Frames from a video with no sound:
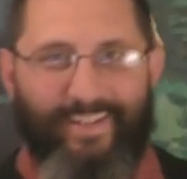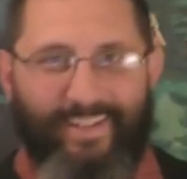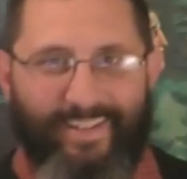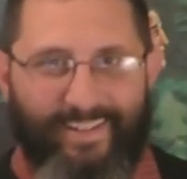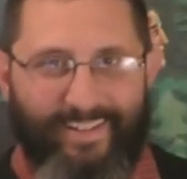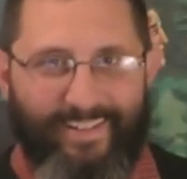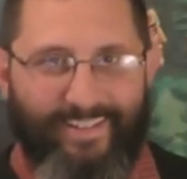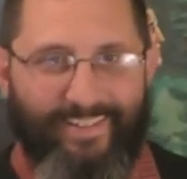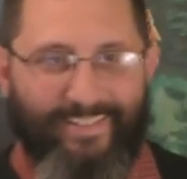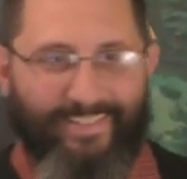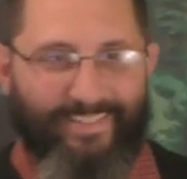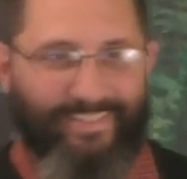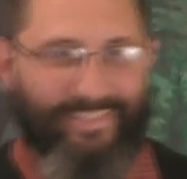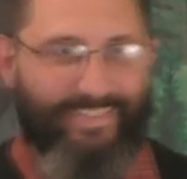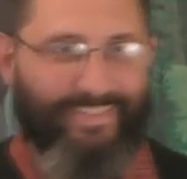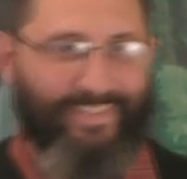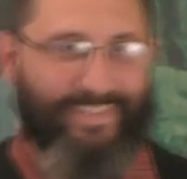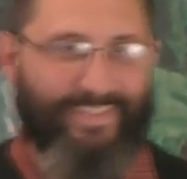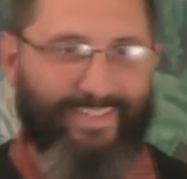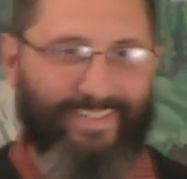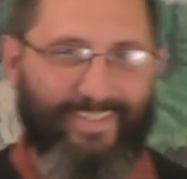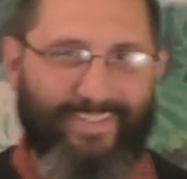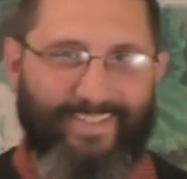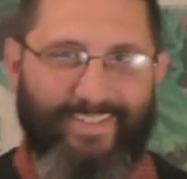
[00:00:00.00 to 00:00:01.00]
Uh,
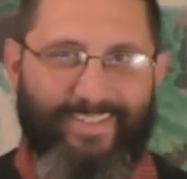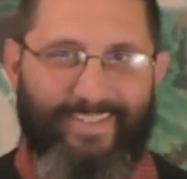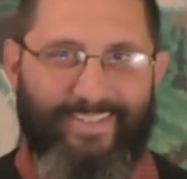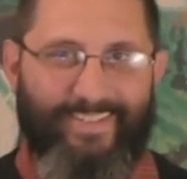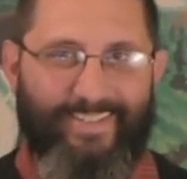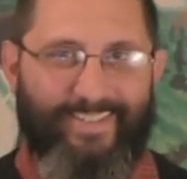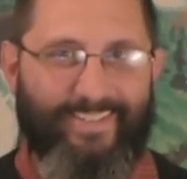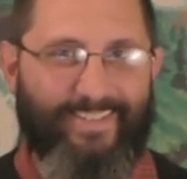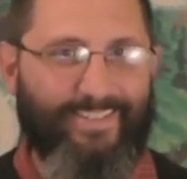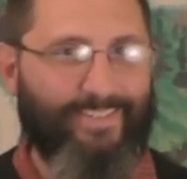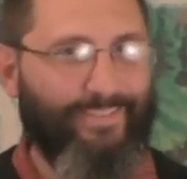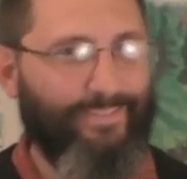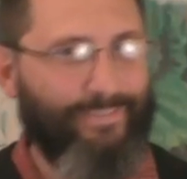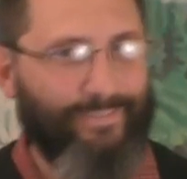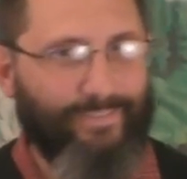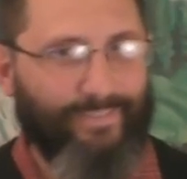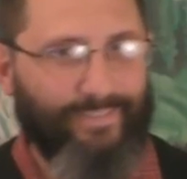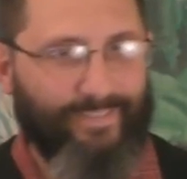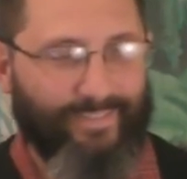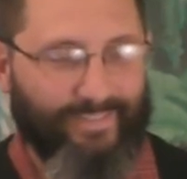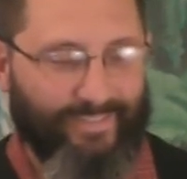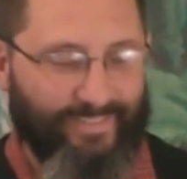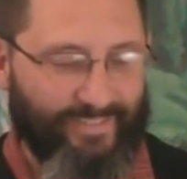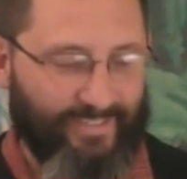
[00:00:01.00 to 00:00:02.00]

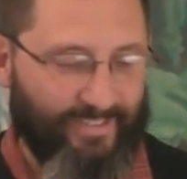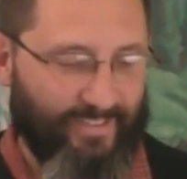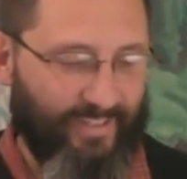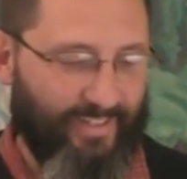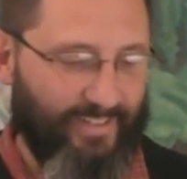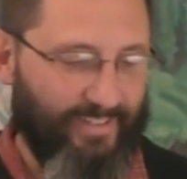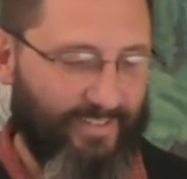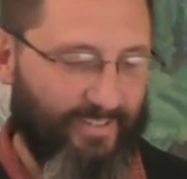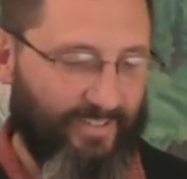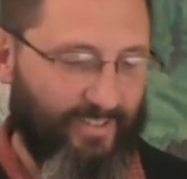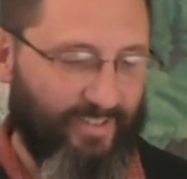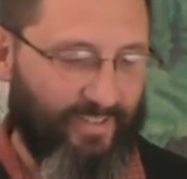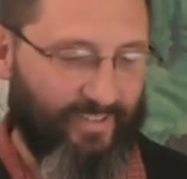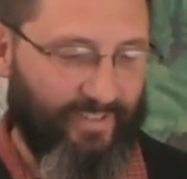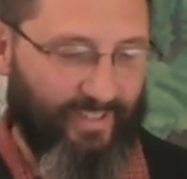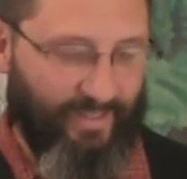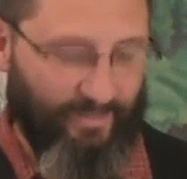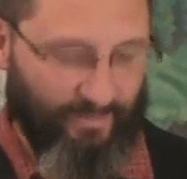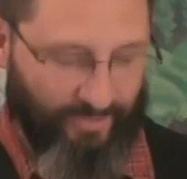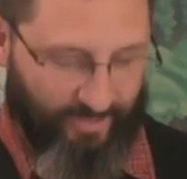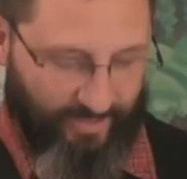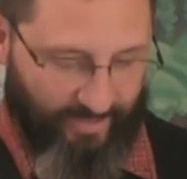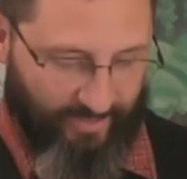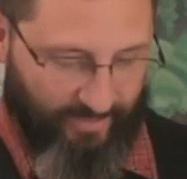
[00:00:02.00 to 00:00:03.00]
so I just thought
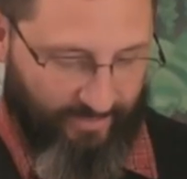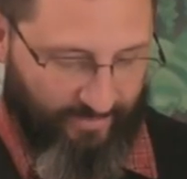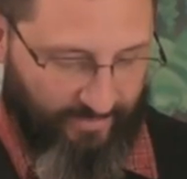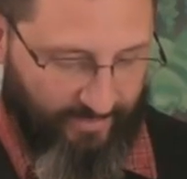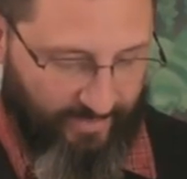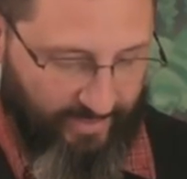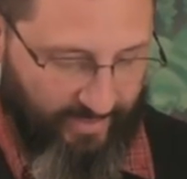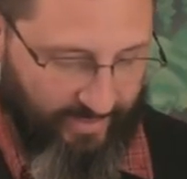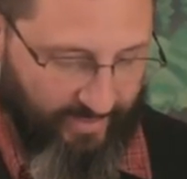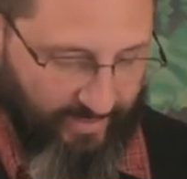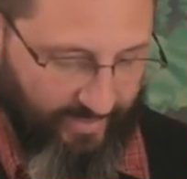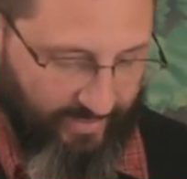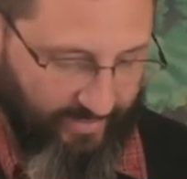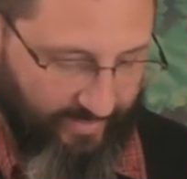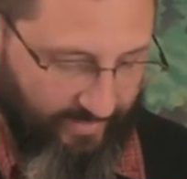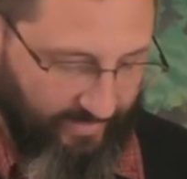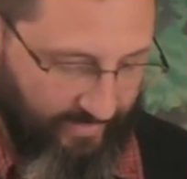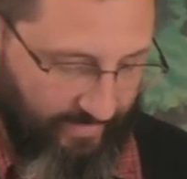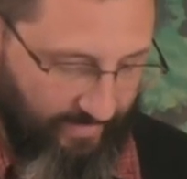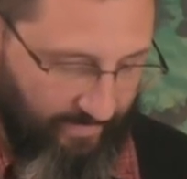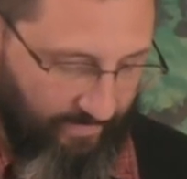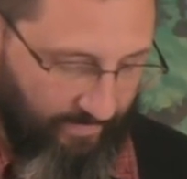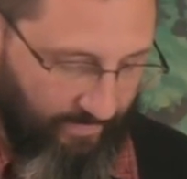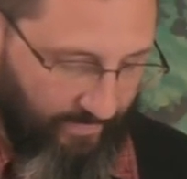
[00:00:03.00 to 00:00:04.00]
that was kind of funny there.
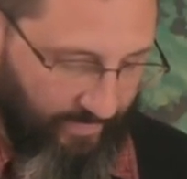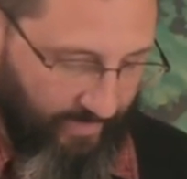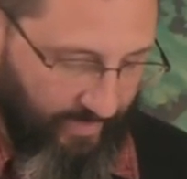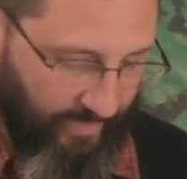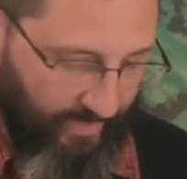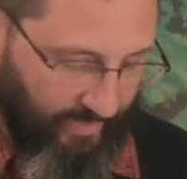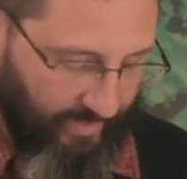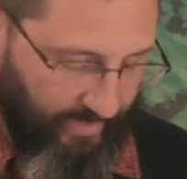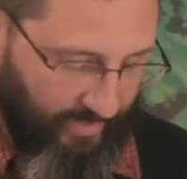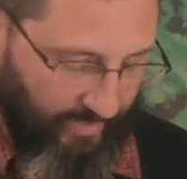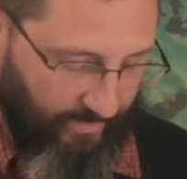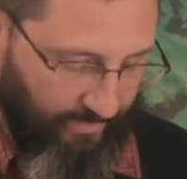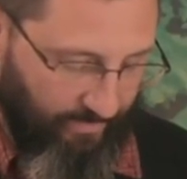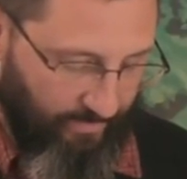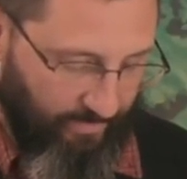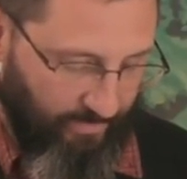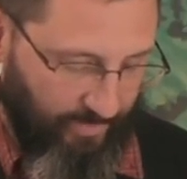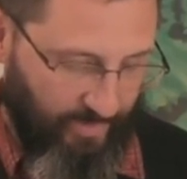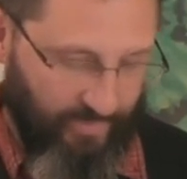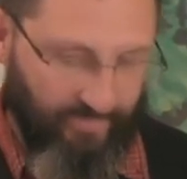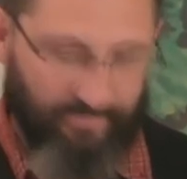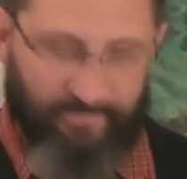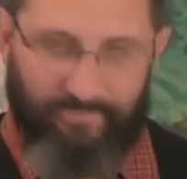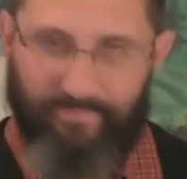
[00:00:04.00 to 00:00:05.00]
Um,
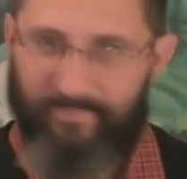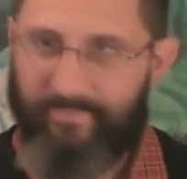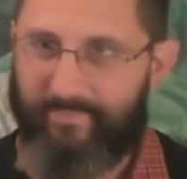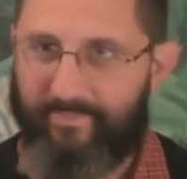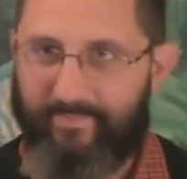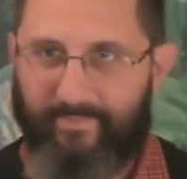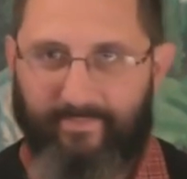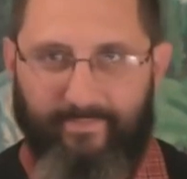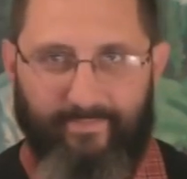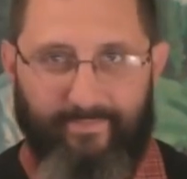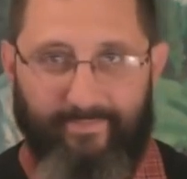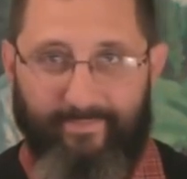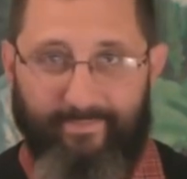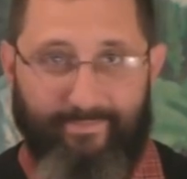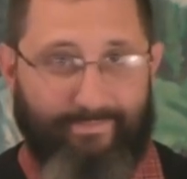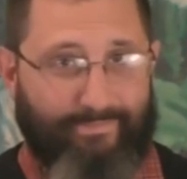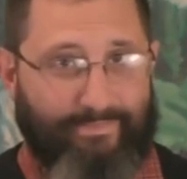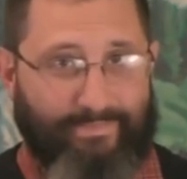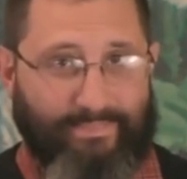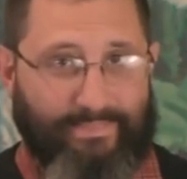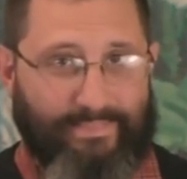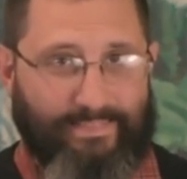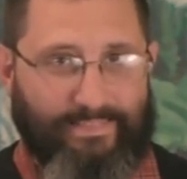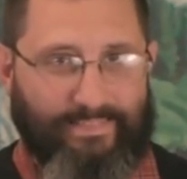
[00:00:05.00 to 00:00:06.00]
but,
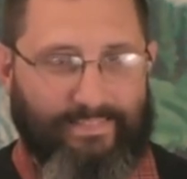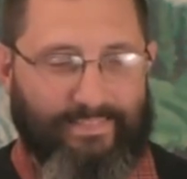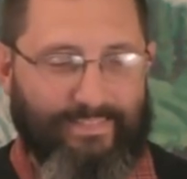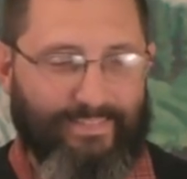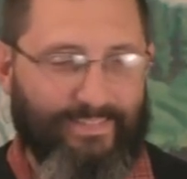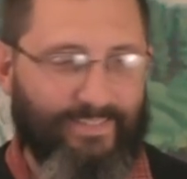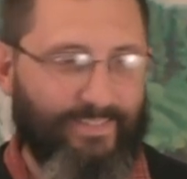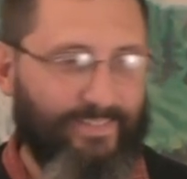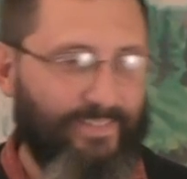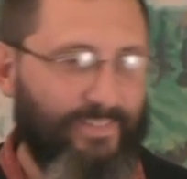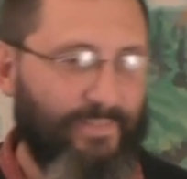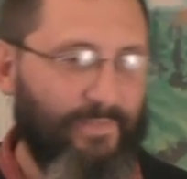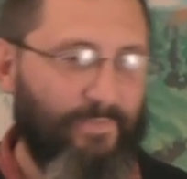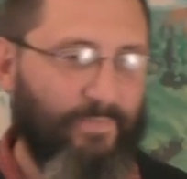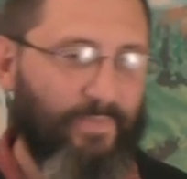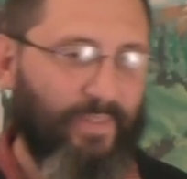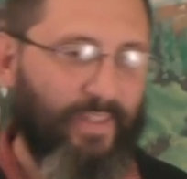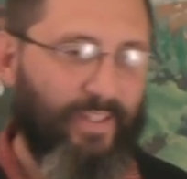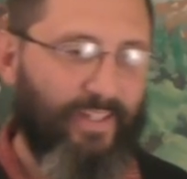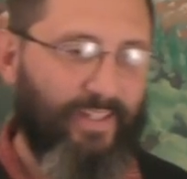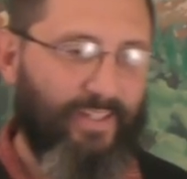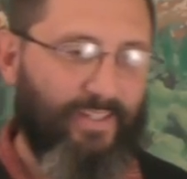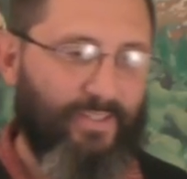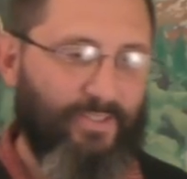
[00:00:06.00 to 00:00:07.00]
ew.
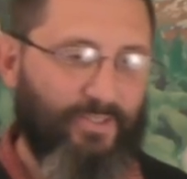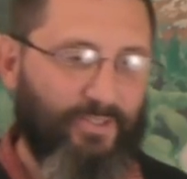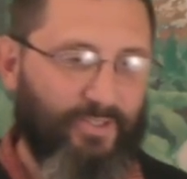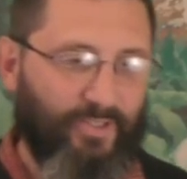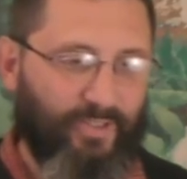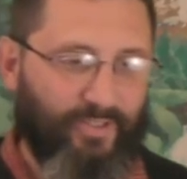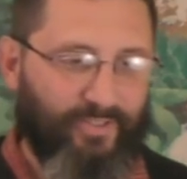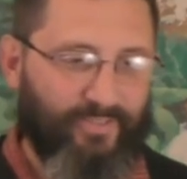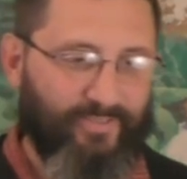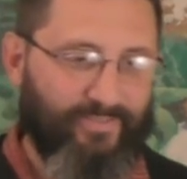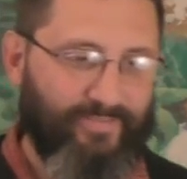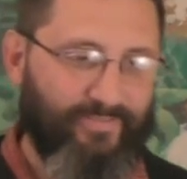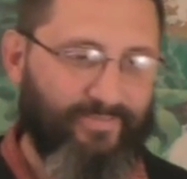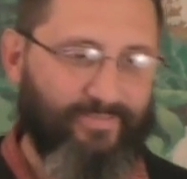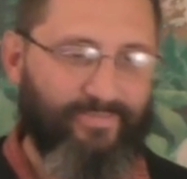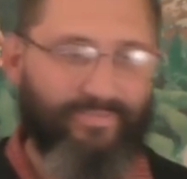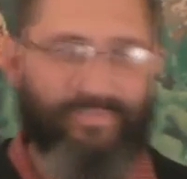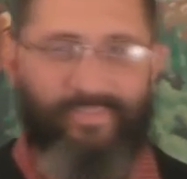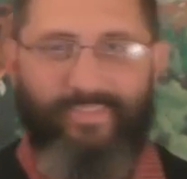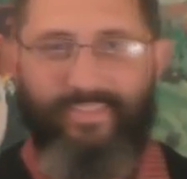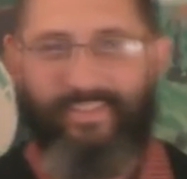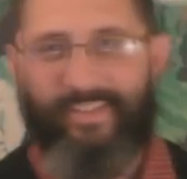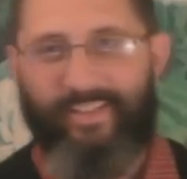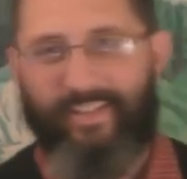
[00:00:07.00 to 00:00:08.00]
so
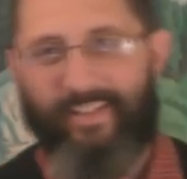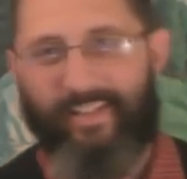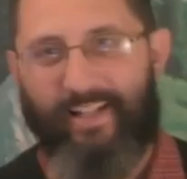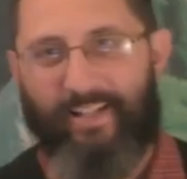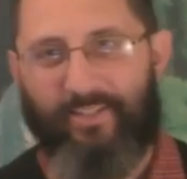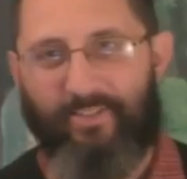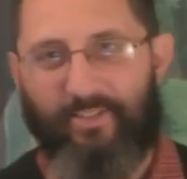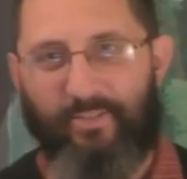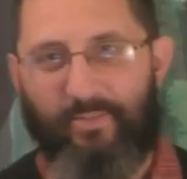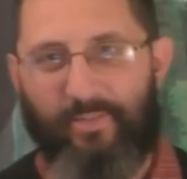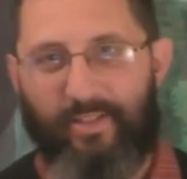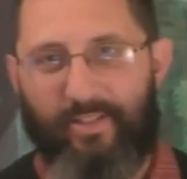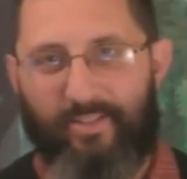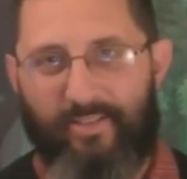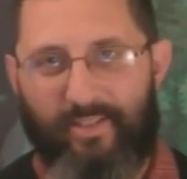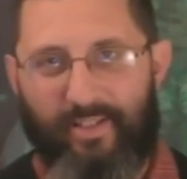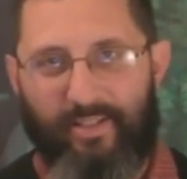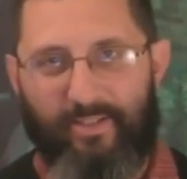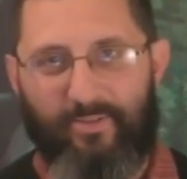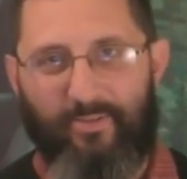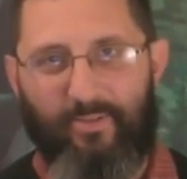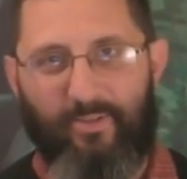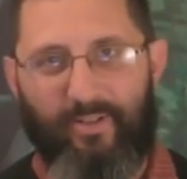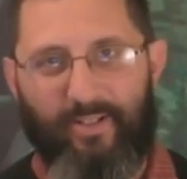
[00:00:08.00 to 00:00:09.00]
that's going to be it.
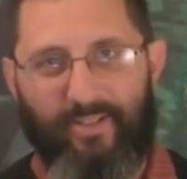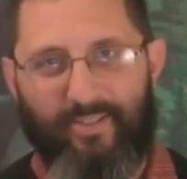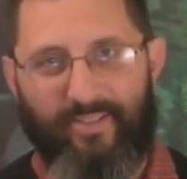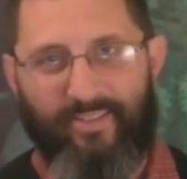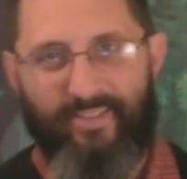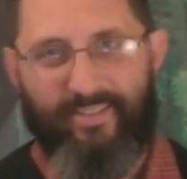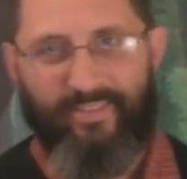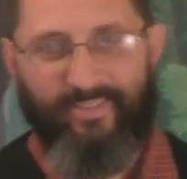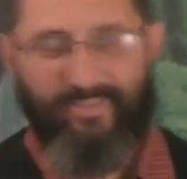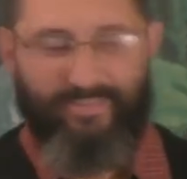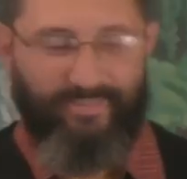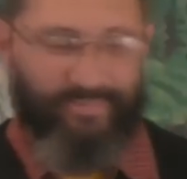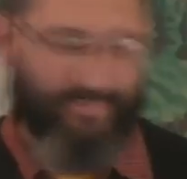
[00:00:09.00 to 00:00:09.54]
Thanks for watching.